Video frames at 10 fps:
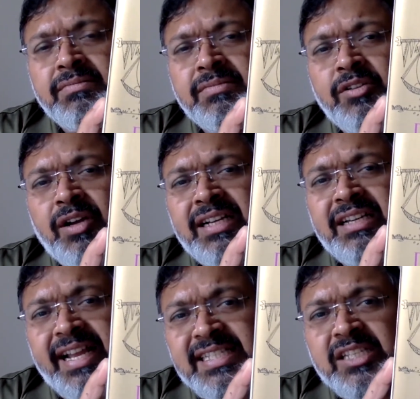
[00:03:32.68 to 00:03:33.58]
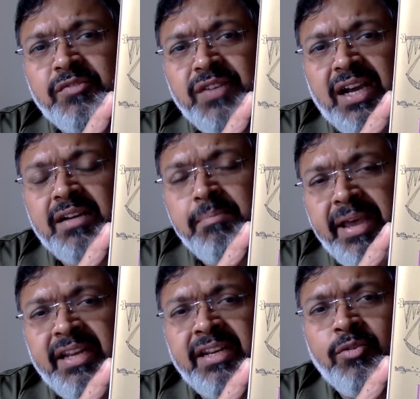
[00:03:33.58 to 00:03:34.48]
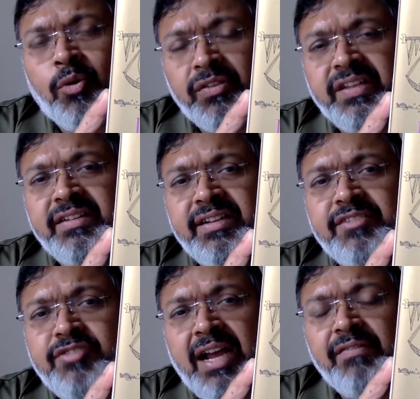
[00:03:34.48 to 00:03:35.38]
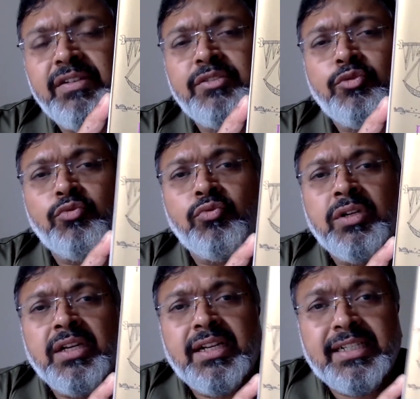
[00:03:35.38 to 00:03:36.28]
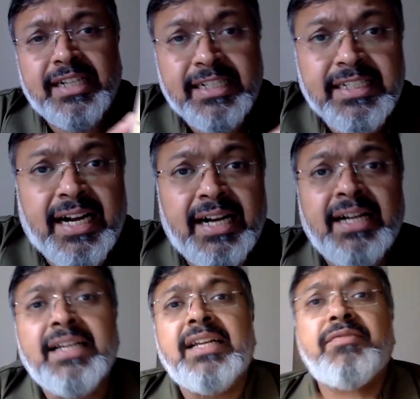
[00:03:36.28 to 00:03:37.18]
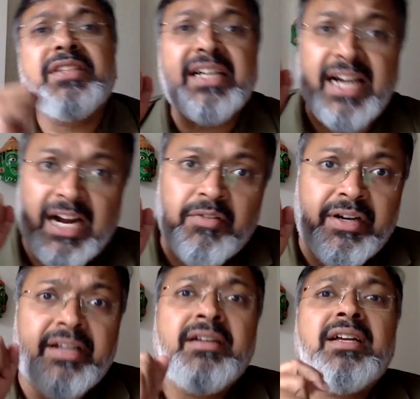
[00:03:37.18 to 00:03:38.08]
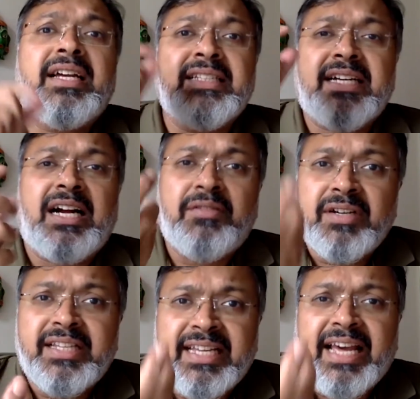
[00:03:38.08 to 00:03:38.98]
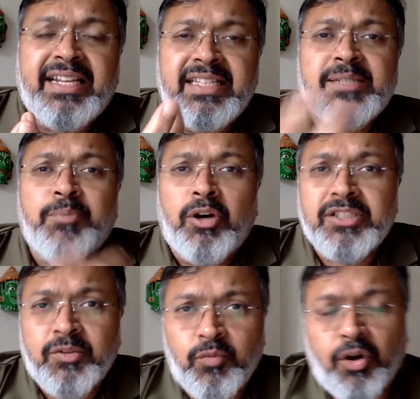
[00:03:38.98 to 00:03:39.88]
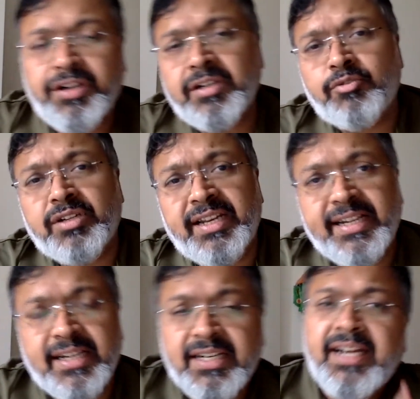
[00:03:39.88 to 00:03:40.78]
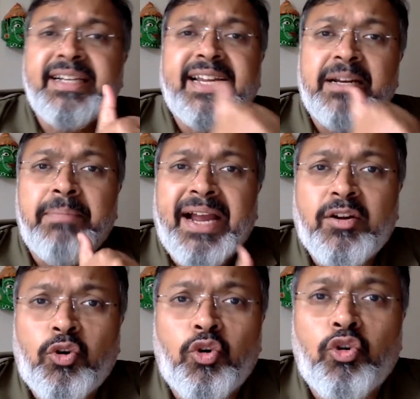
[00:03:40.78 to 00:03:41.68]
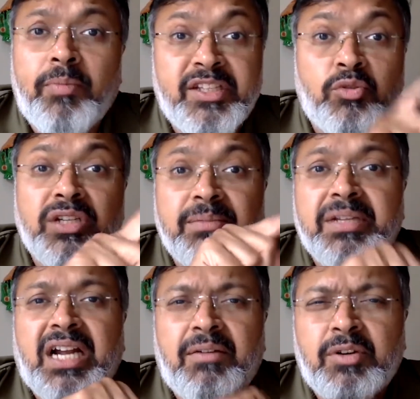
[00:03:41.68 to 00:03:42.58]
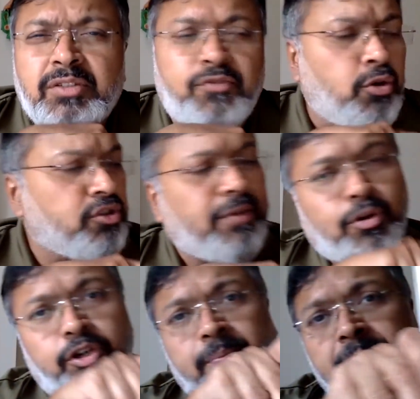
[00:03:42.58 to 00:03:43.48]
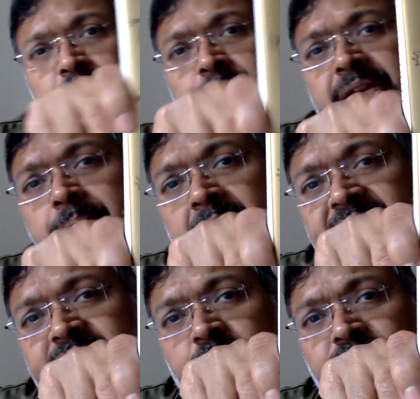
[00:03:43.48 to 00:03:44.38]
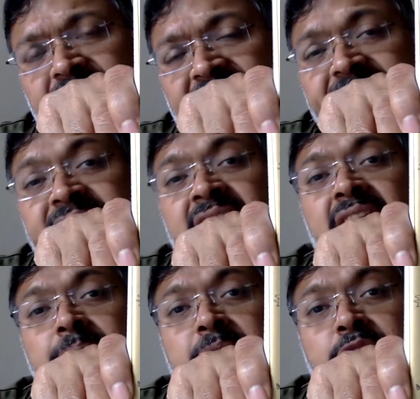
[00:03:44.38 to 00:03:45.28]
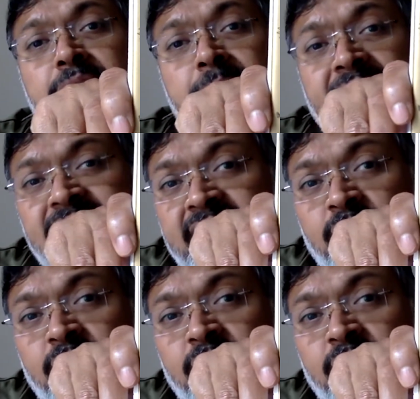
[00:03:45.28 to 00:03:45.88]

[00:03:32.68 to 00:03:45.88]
aggressive young men in North India travel to Ganga with a Kavad. And the Kavad, they carry these pots of water to collect Ganga and take it back home, and they don't keep the Kavad on the floor. So I wanted people to be reminded of that, but to remind that the